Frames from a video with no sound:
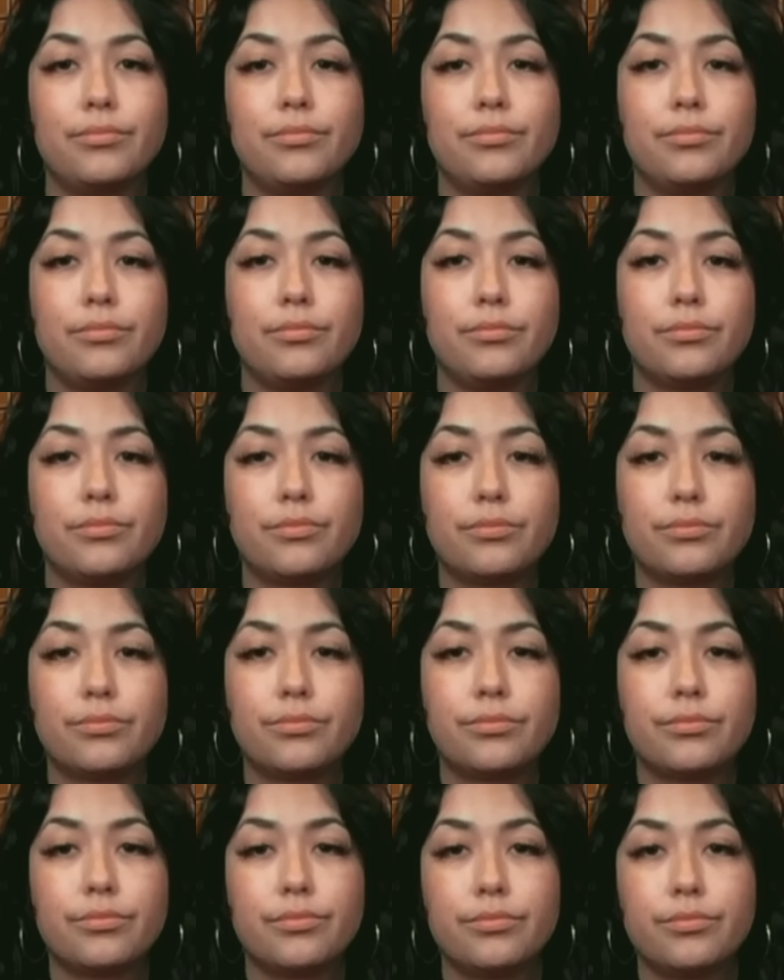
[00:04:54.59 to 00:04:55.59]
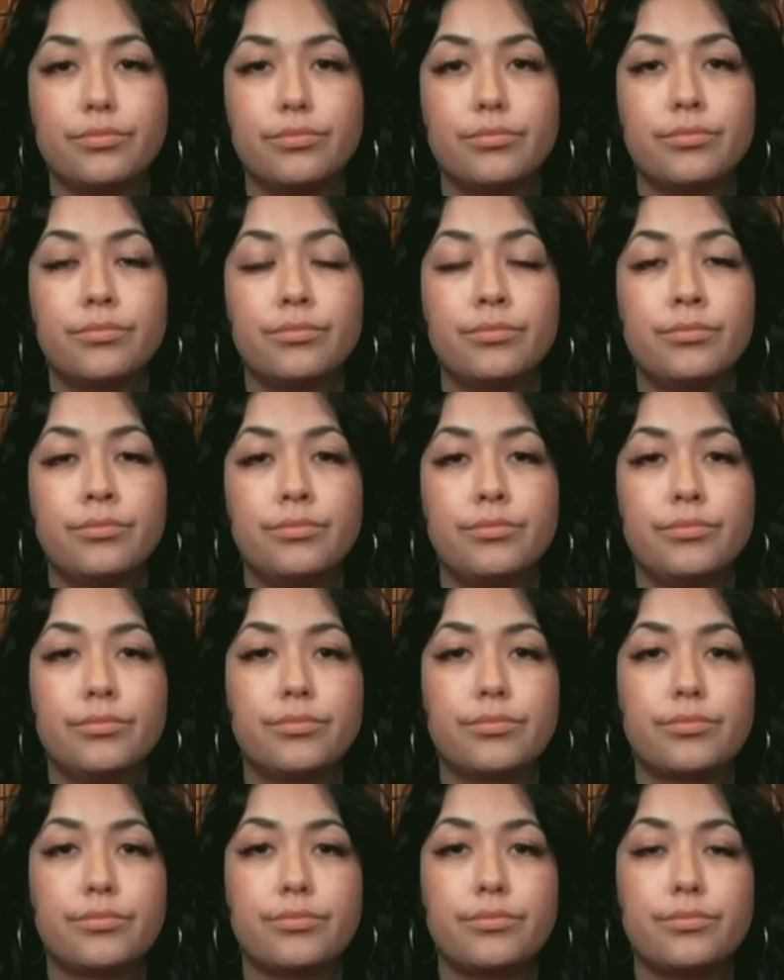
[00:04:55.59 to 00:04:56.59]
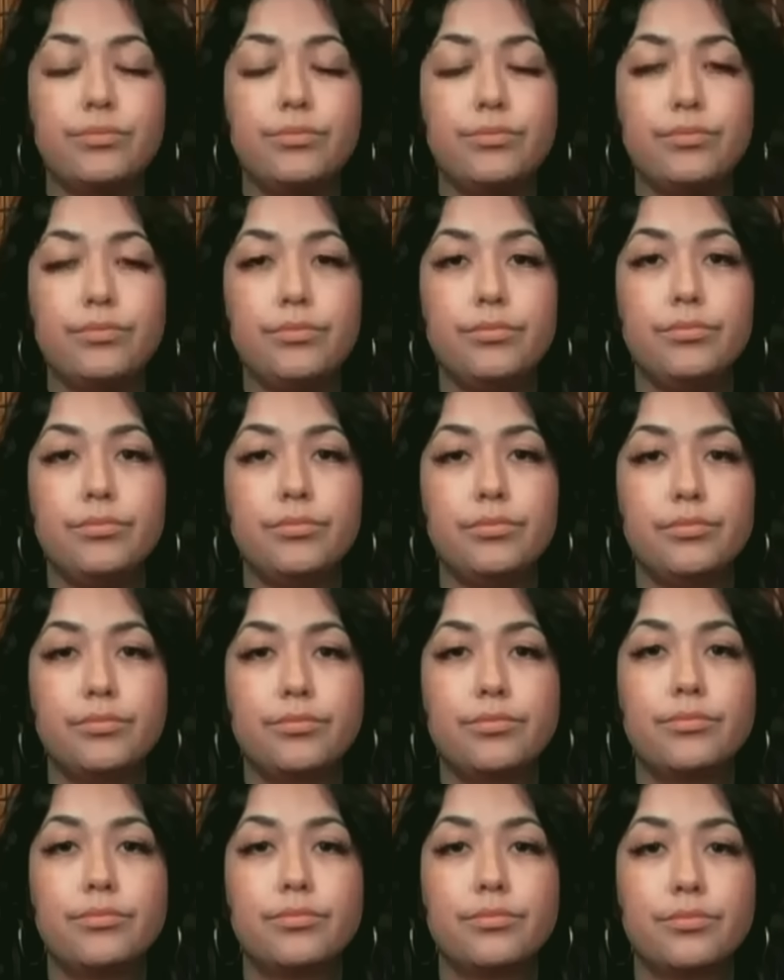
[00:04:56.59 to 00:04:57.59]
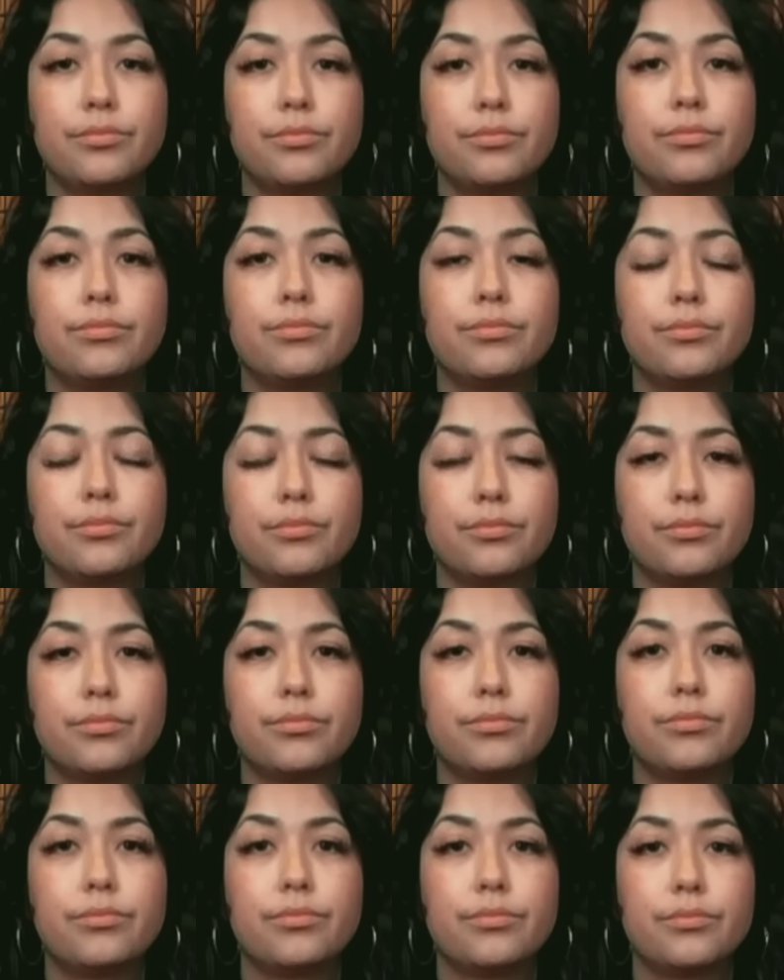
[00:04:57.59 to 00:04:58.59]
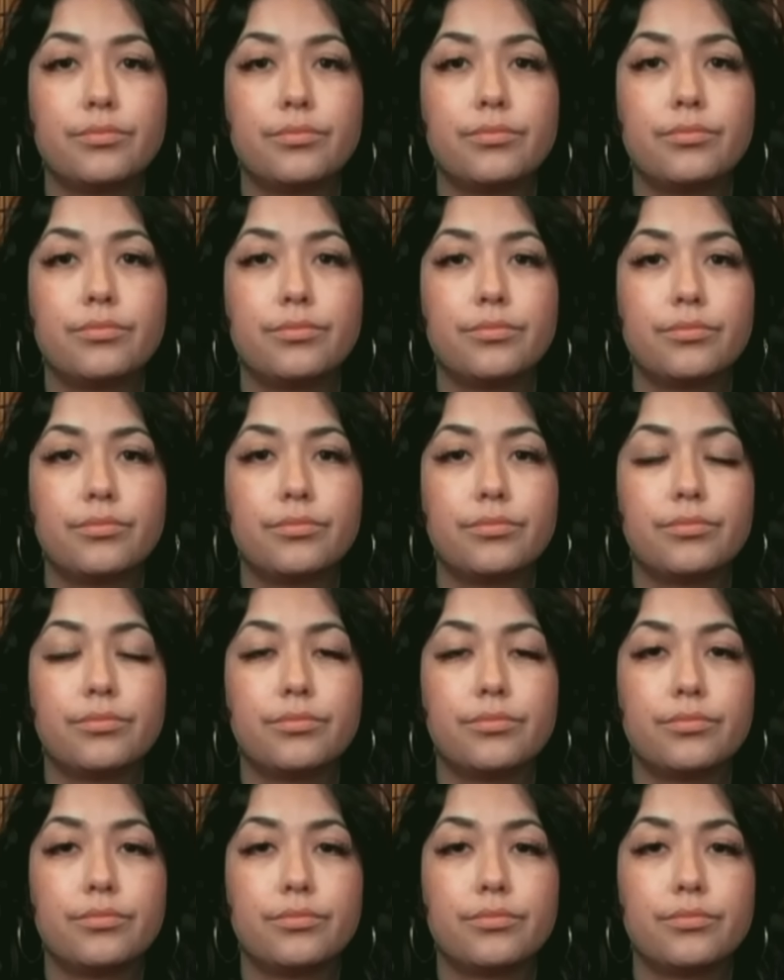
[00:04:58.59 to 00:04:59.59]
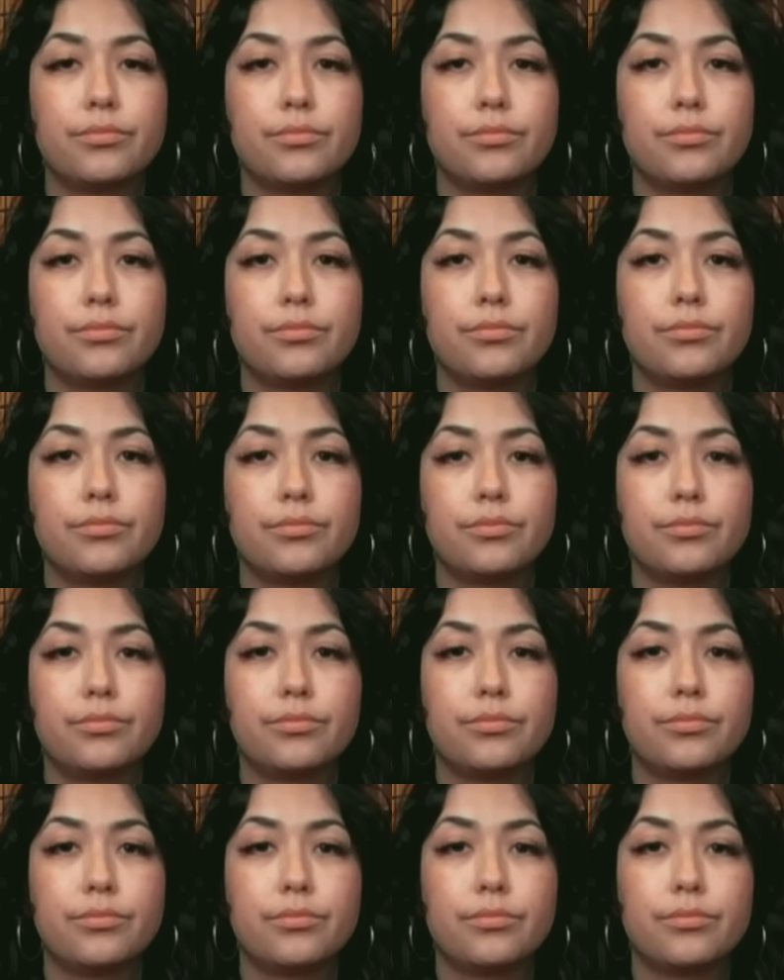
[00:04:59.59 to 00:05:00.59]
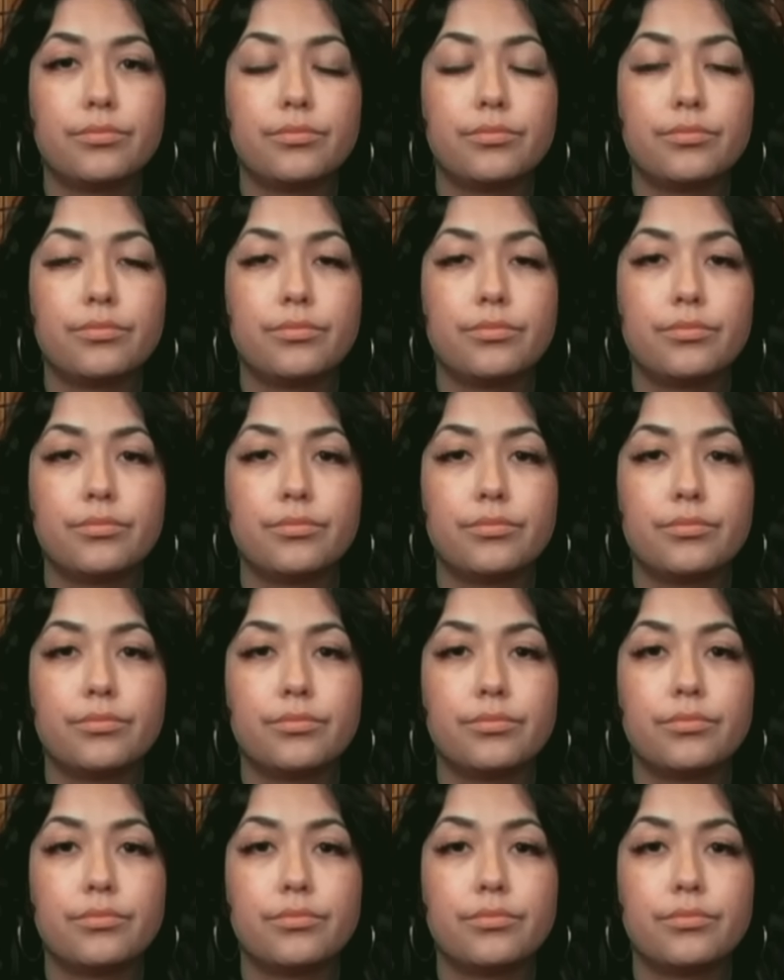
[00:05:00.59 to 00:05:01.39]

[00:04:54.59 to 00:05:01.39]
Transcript: [no speech]